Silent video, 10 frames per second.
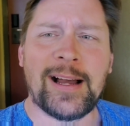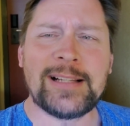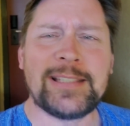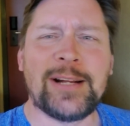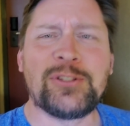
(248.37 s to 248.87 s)
I
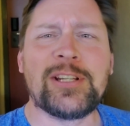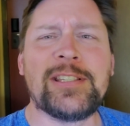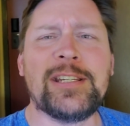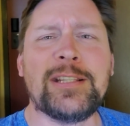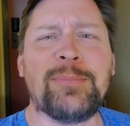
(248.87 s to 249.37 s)
decided I was going
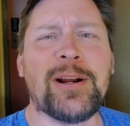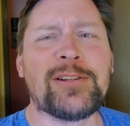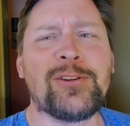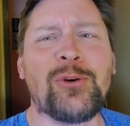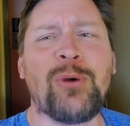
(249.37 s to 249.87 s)
to sing the
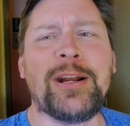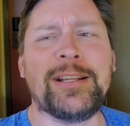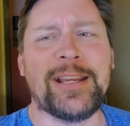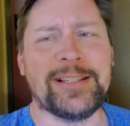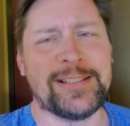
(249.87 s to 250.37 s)
bears a little
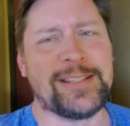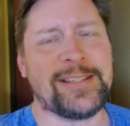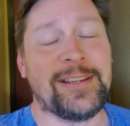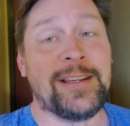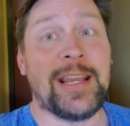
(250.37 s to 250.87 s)
running
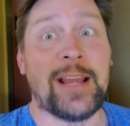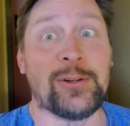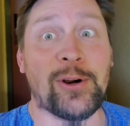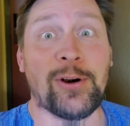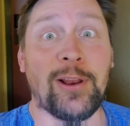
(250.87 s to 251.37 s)
cadence
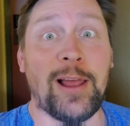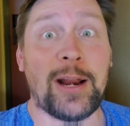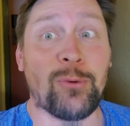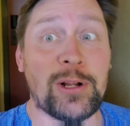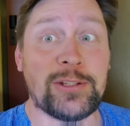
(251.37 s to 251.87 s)
after I heard a
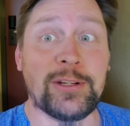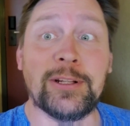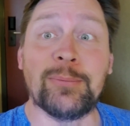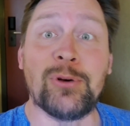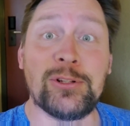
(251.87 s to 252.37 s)
lot of rustling
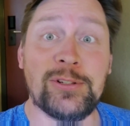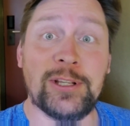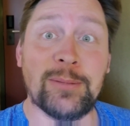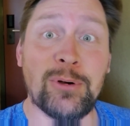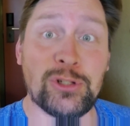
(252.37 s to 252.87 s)

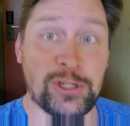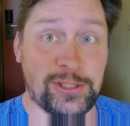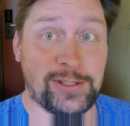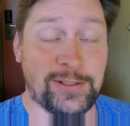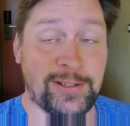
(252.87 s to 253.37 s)
in the
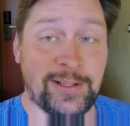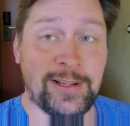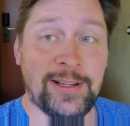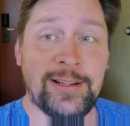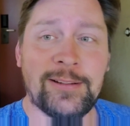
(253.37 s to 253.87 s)
bushes.
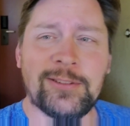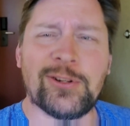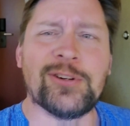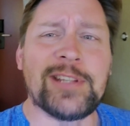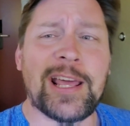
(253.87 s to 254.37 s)

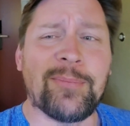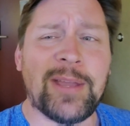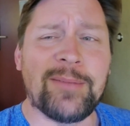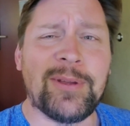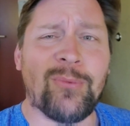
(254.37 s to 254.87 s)
Turns out it
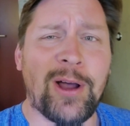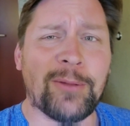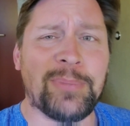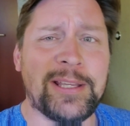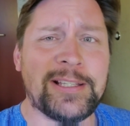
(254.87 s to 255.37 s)
may have been
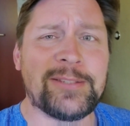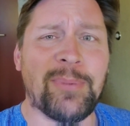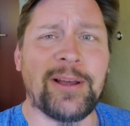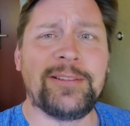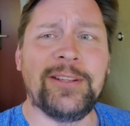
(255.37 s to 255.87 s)
wild pigs,
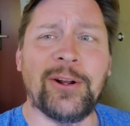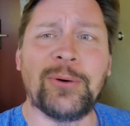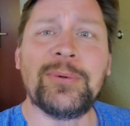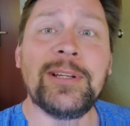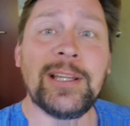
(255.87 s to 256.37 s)
but
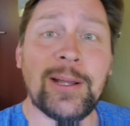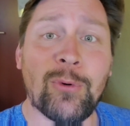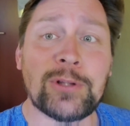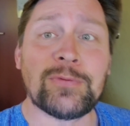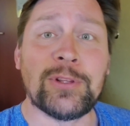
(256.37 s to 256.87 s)

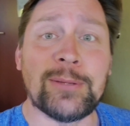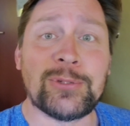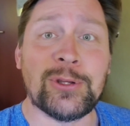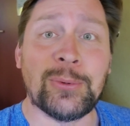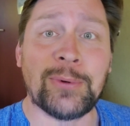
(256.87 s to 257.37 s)
works for them
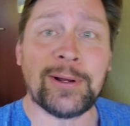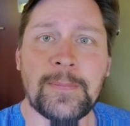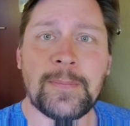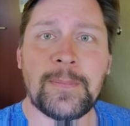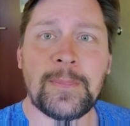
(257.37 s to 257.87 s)
too.
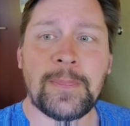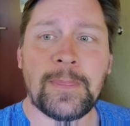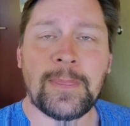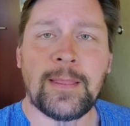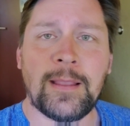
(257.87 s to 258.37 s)

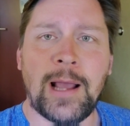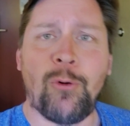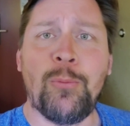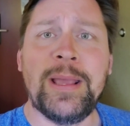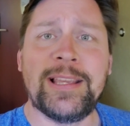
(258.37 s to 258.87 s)
I
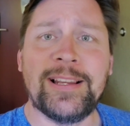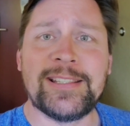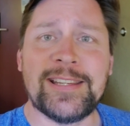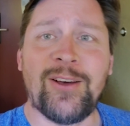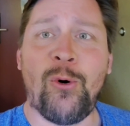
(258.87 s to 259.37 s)
won't make you
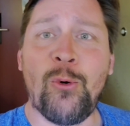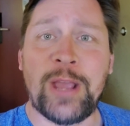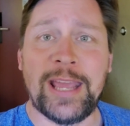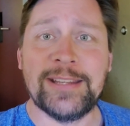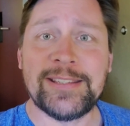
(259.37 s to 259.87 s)
listen to the whole
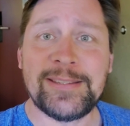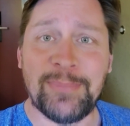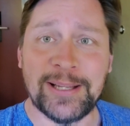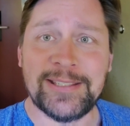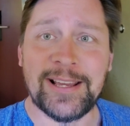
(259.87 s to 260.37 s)
cadence,
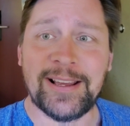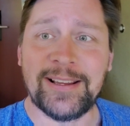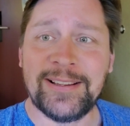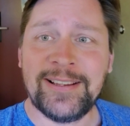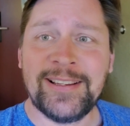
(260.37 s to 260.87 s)
but
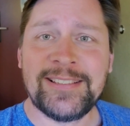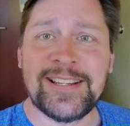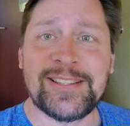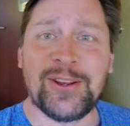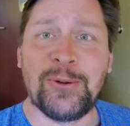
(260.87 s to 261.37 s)

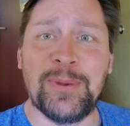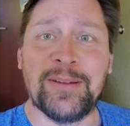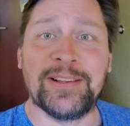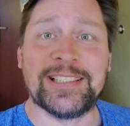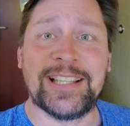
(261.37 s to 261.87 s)
just a little bit
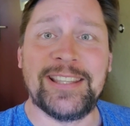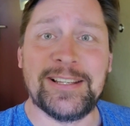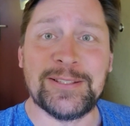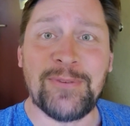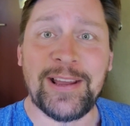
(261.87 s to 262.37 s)
of it because I
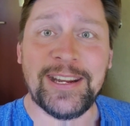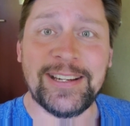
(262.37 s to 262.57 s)
think it's funny.